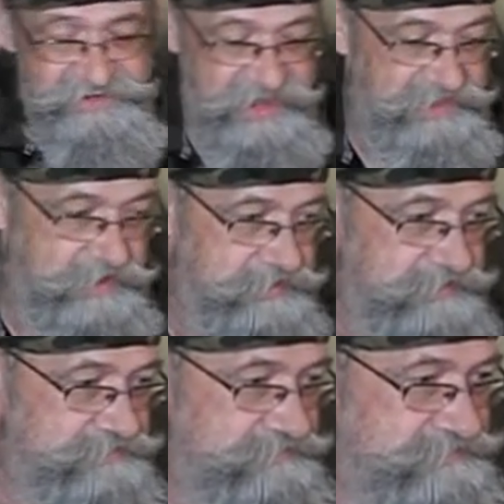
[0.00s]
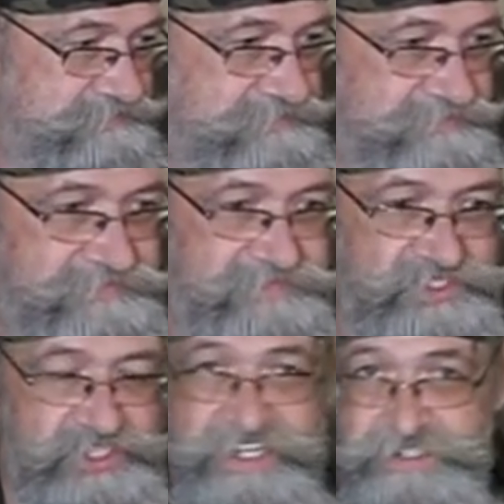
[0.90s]
take the
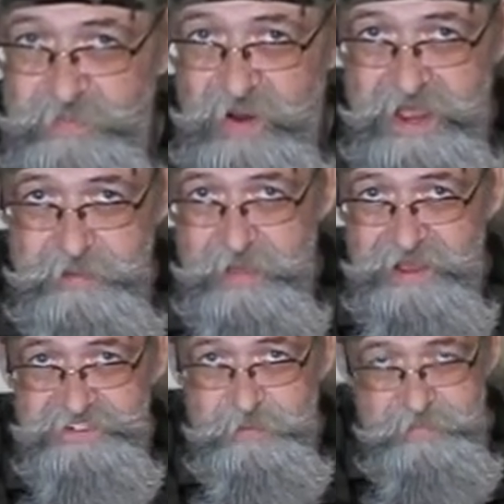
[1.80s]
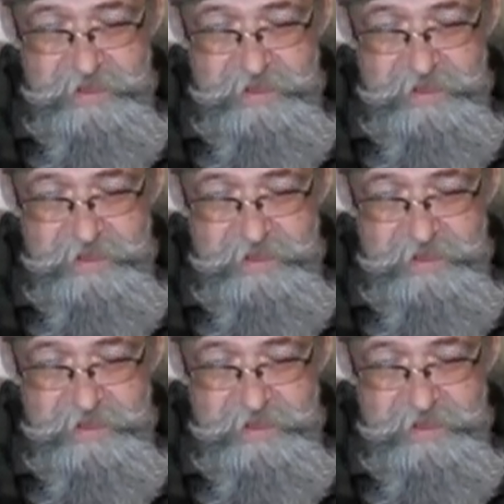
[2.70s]
chest plate, make some